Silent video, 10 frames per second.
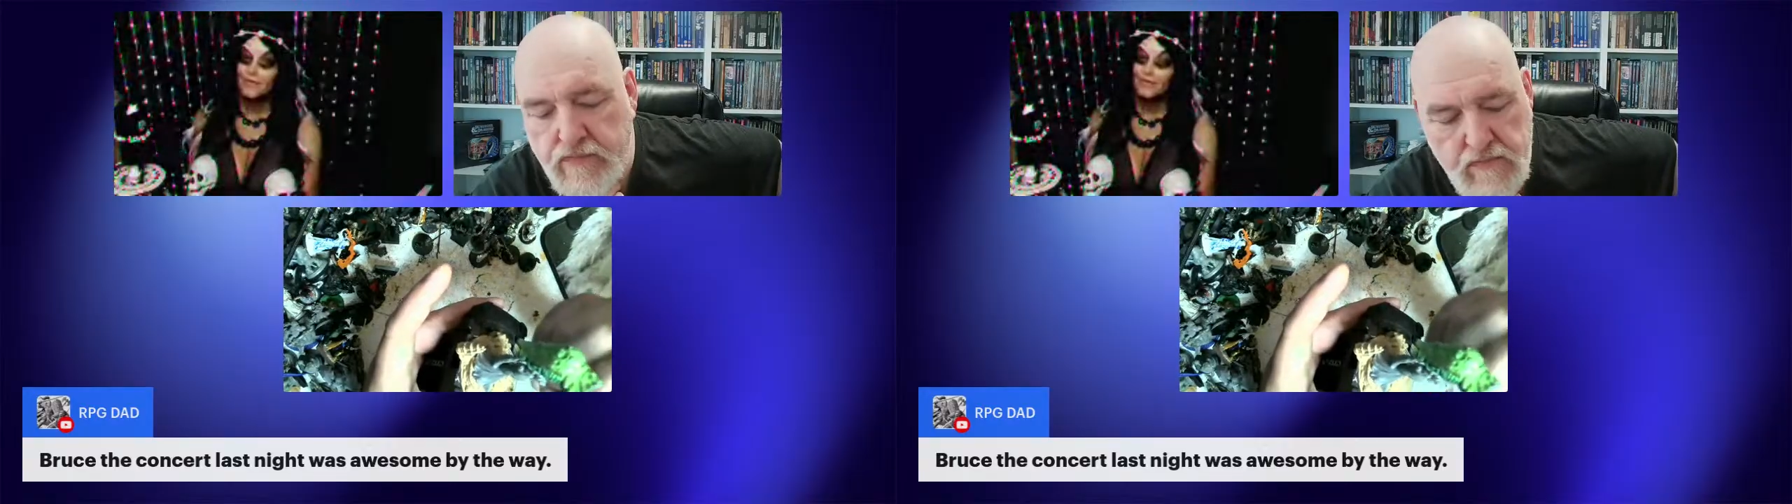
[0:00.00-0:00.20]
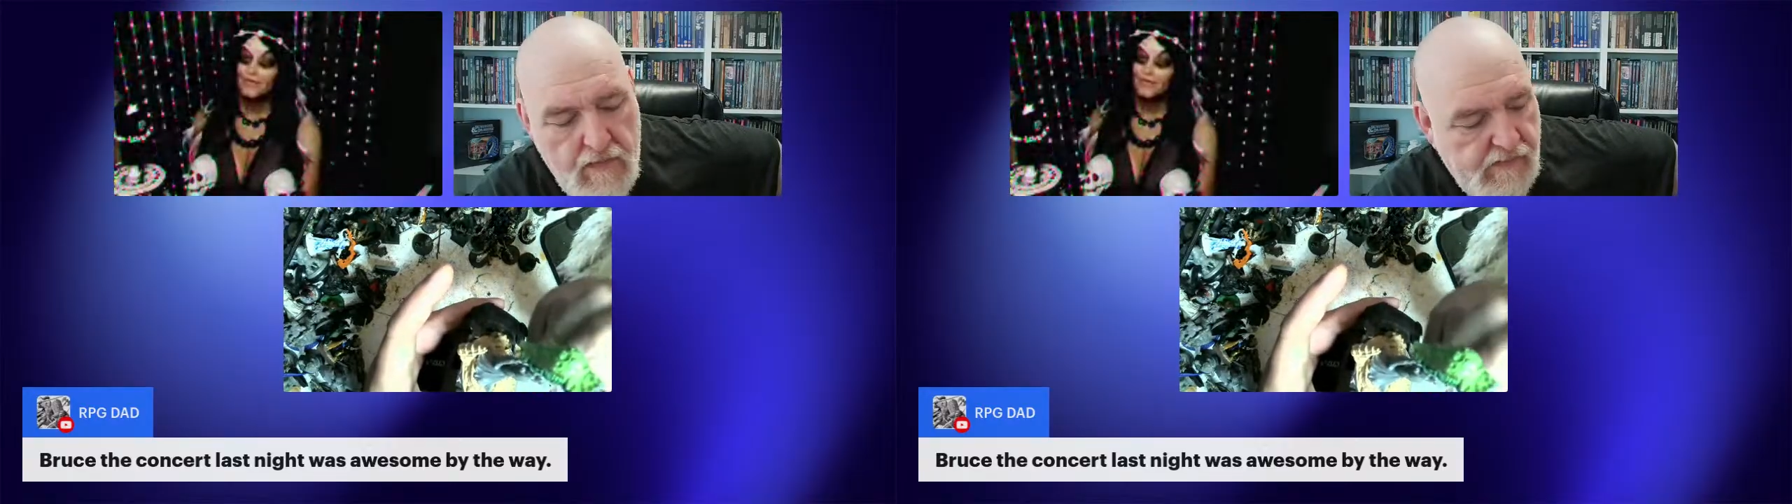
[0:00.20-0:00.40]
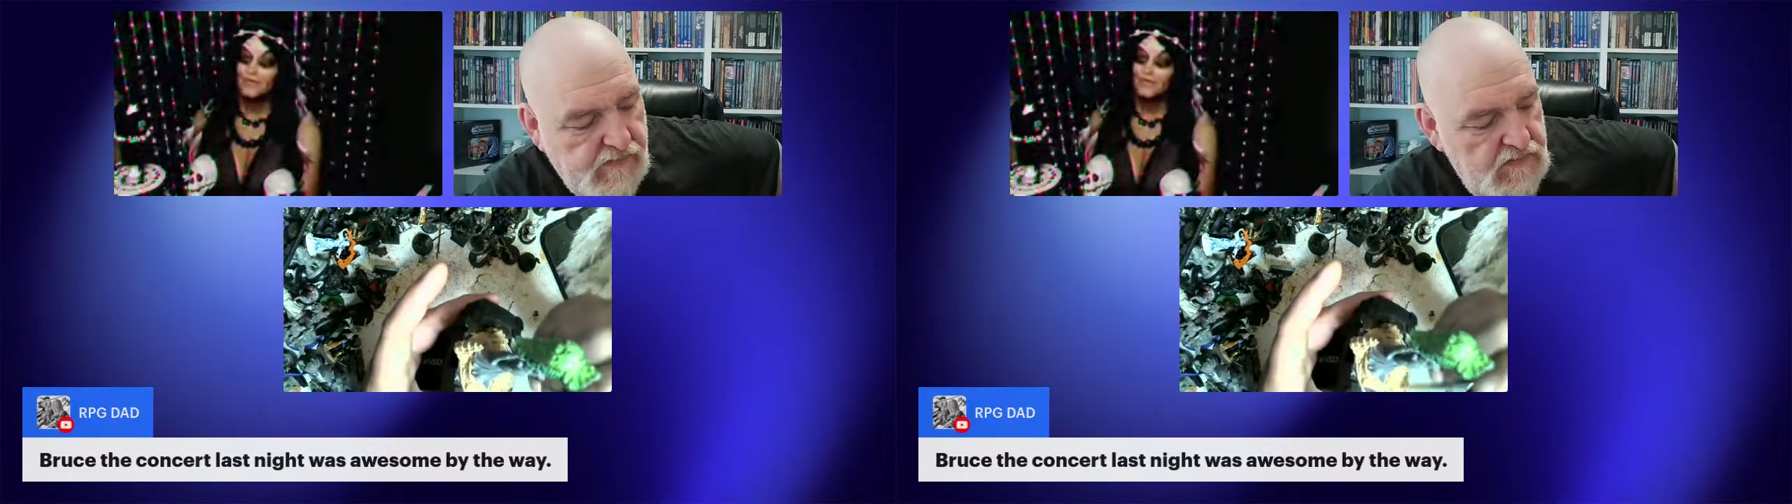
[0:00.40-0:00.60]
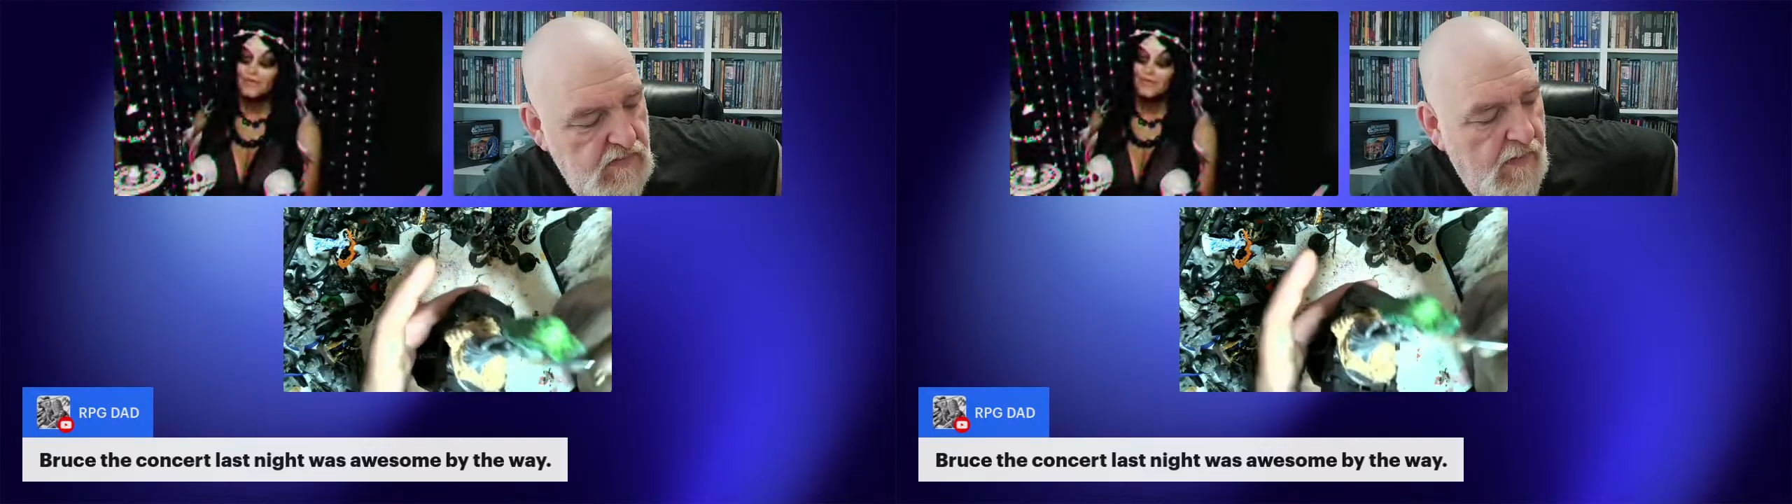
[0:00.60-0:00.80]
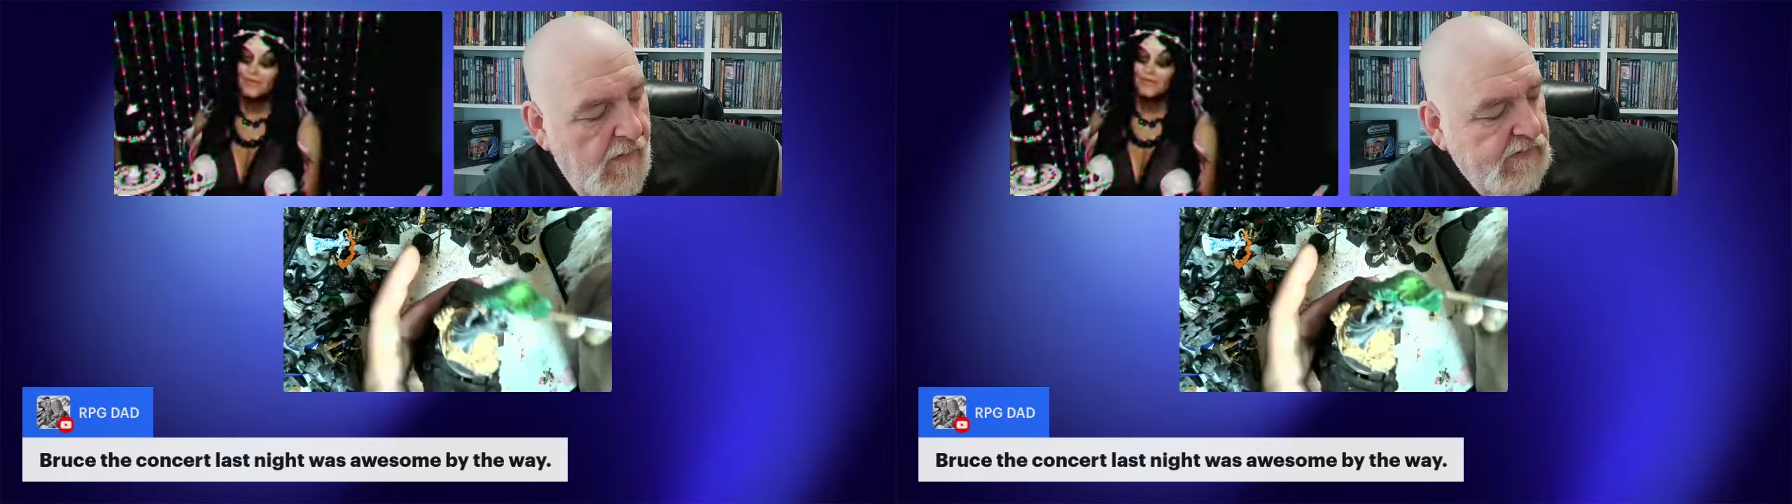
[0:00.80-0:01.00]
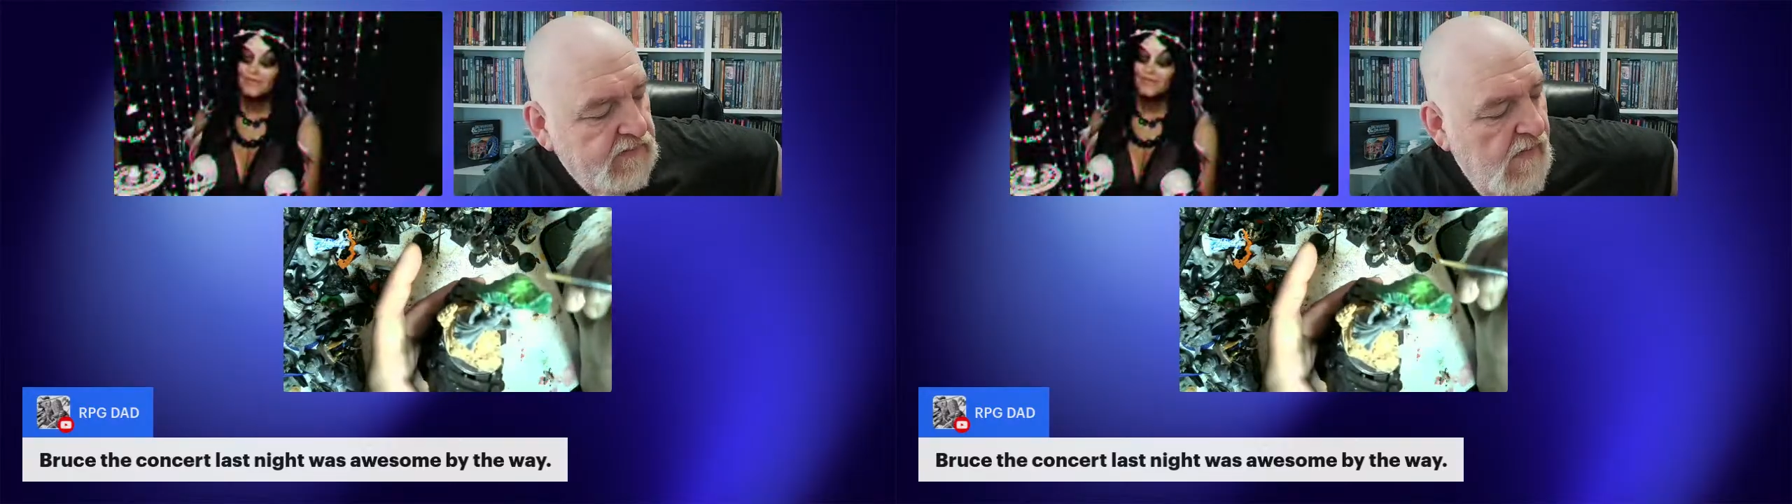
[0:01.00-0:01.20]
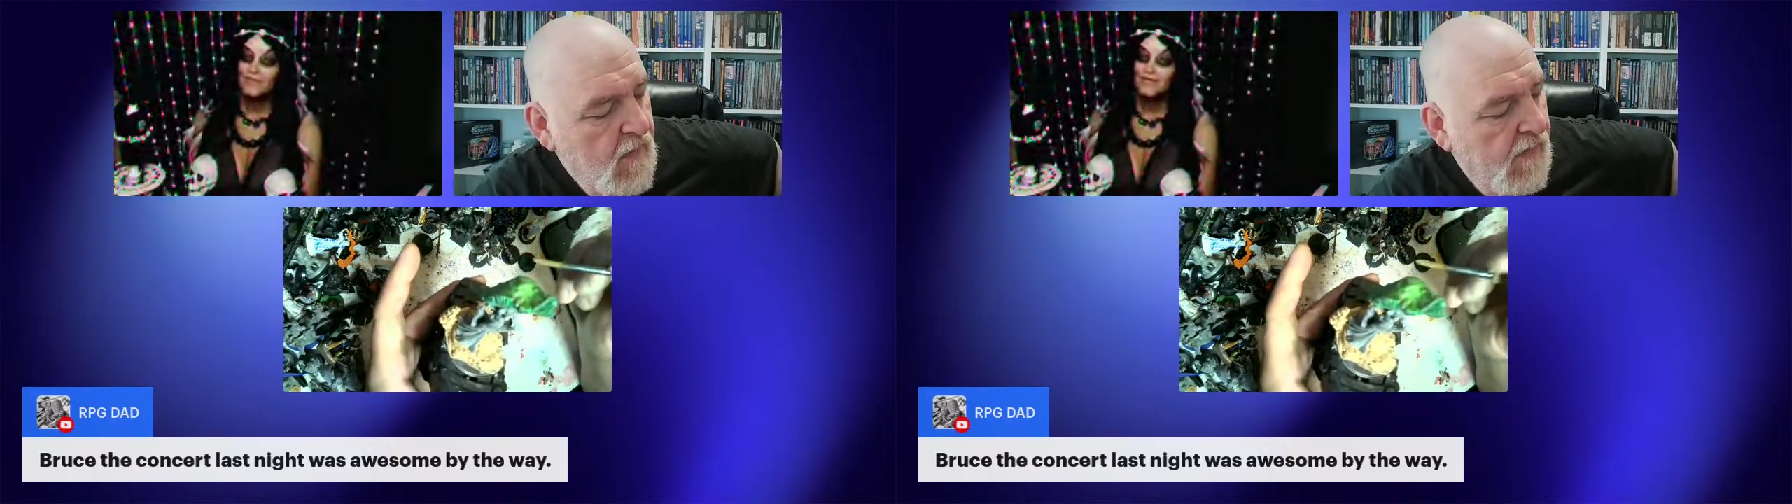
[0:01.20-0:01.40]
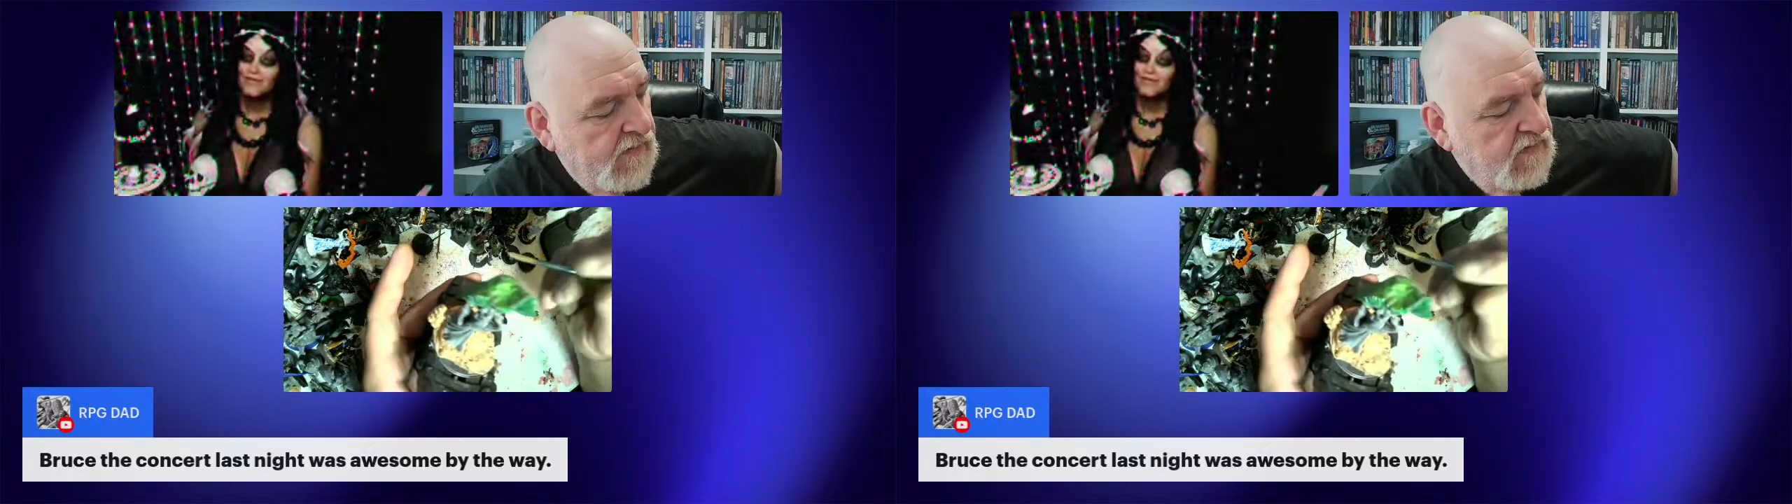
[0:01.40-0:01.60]
It'll cost you about an hour
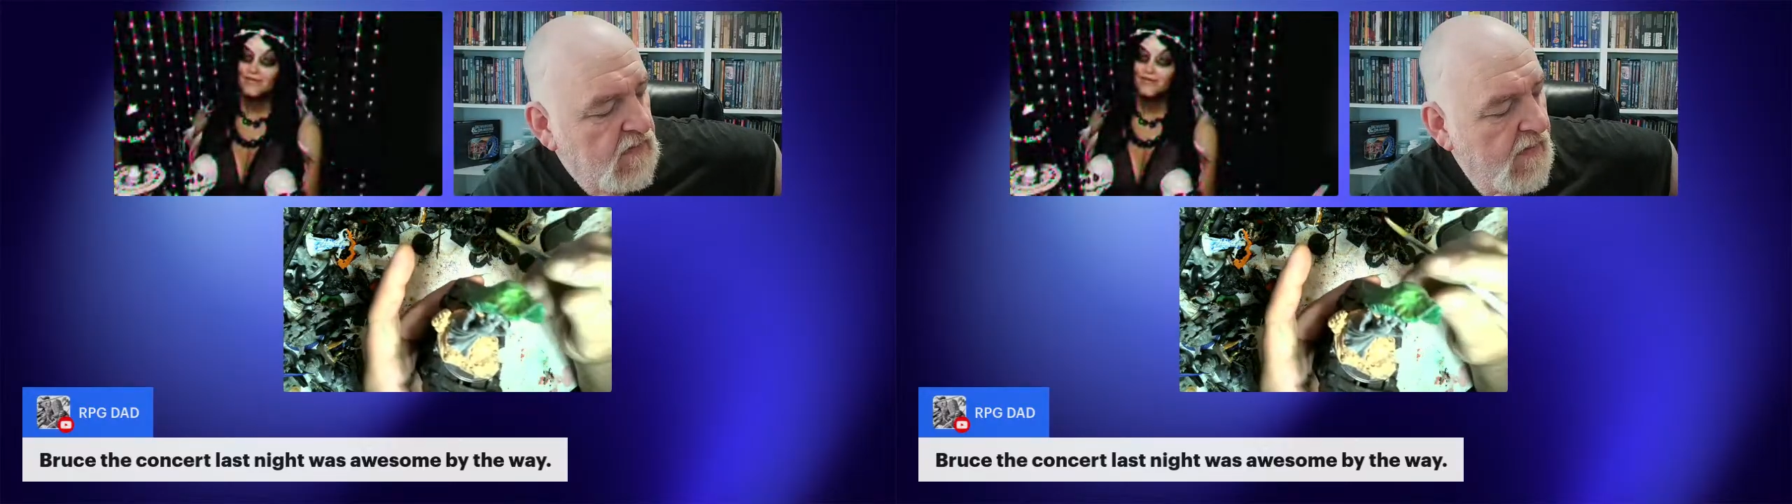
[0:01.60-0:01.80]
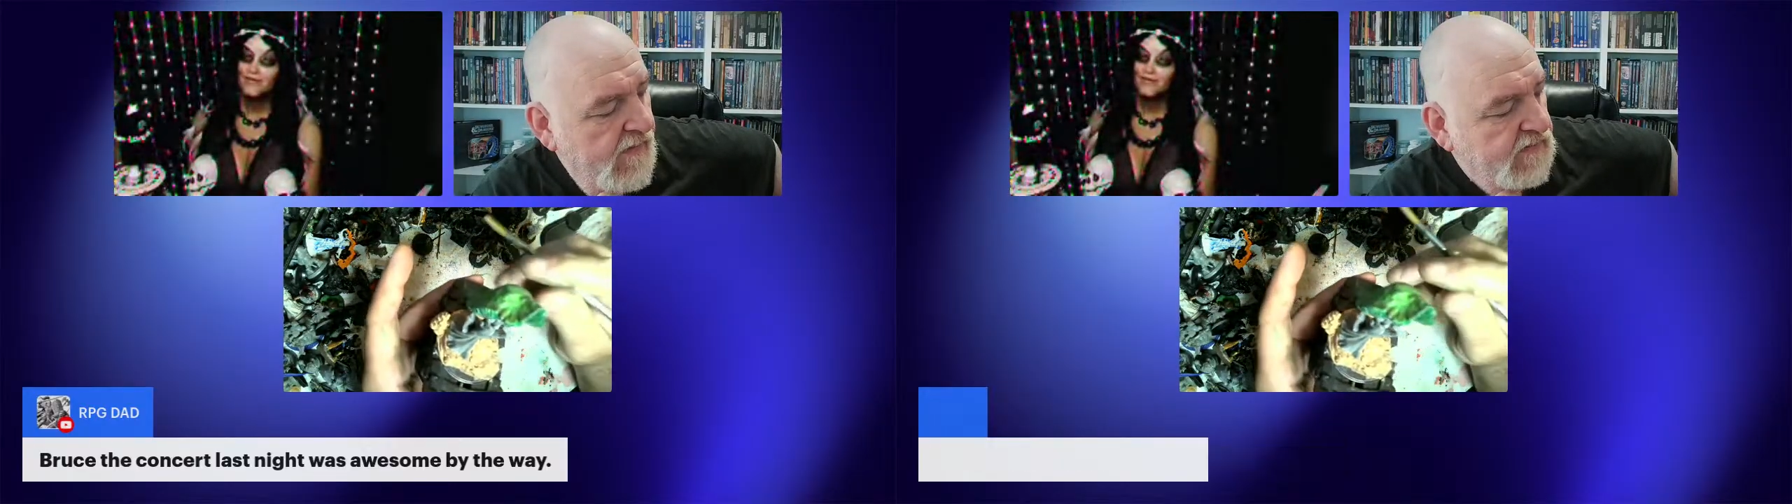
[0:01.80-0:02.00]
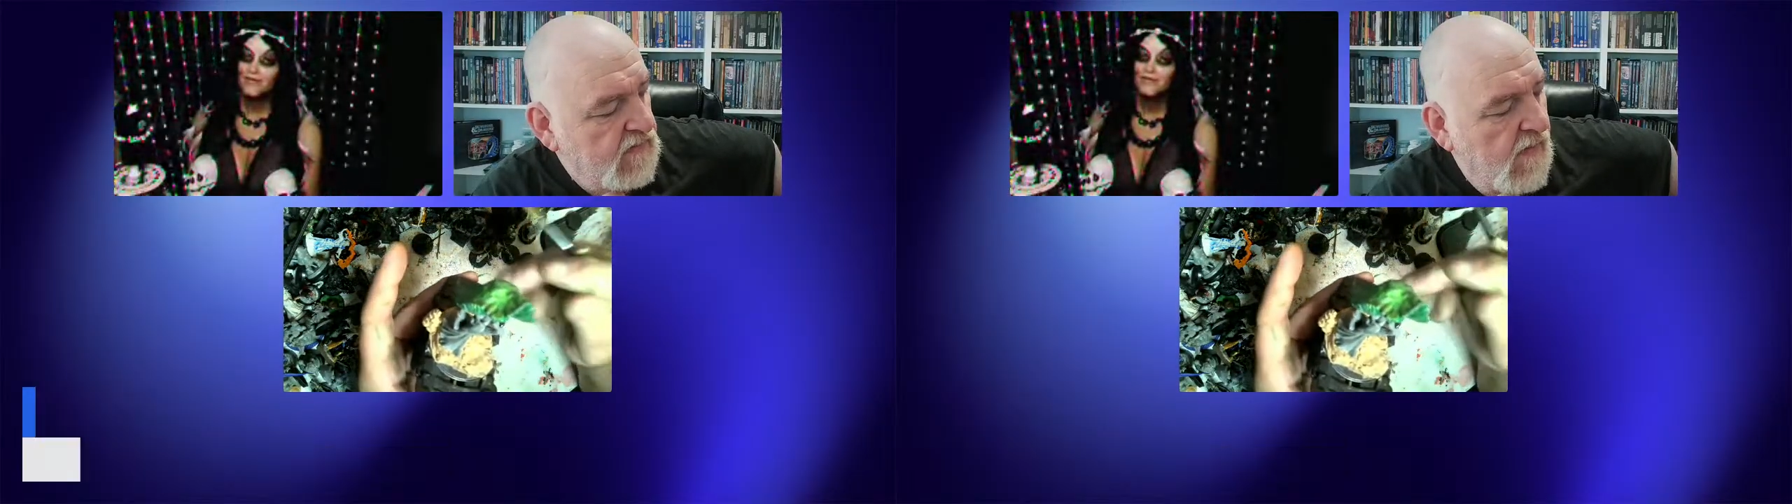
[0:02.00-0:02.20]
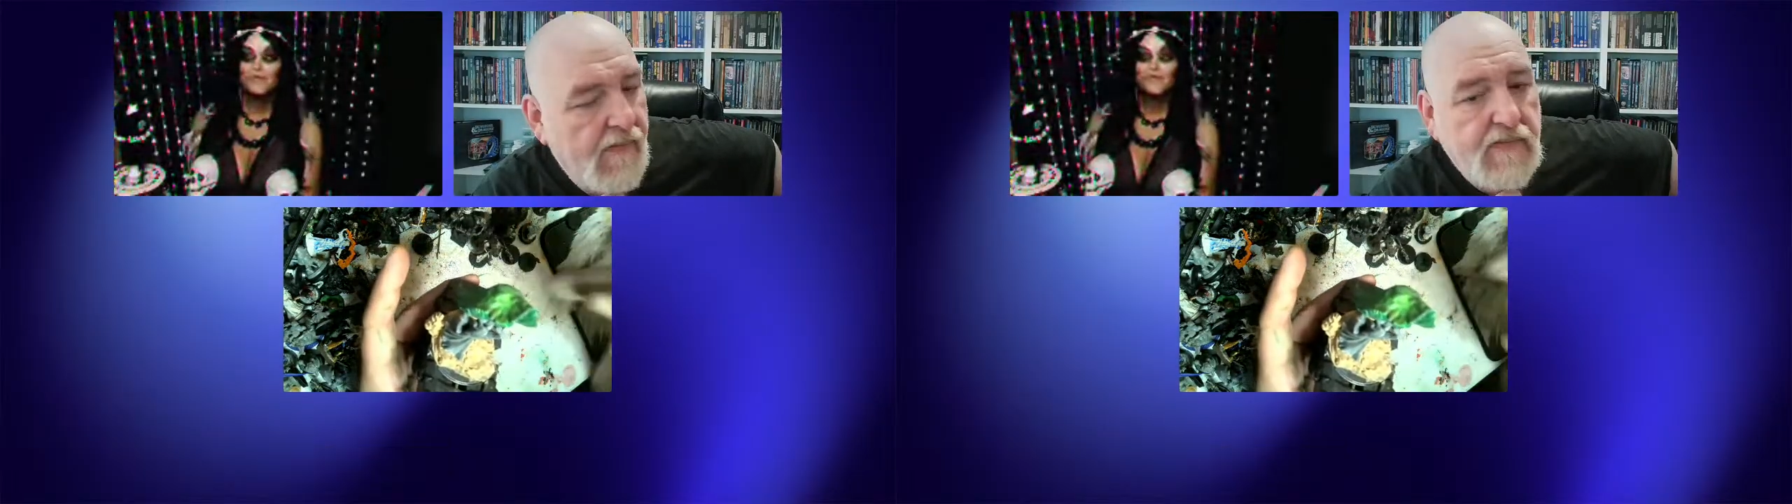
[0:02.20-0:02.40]
and 40 minutes.